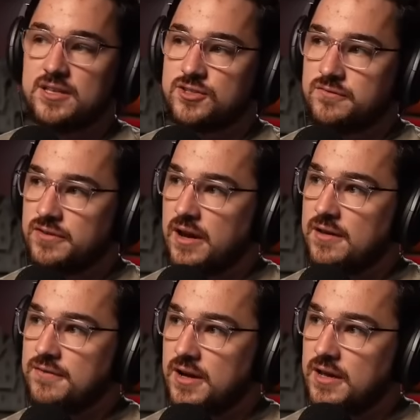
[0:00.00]
It's
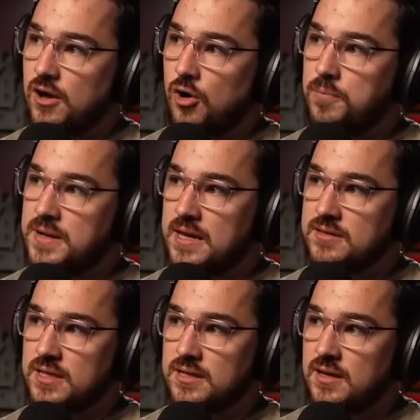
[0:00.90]
very, very
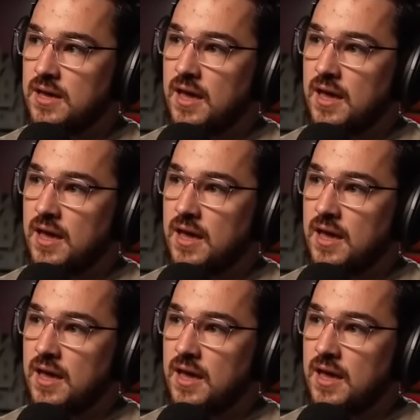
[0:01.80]
open-ended.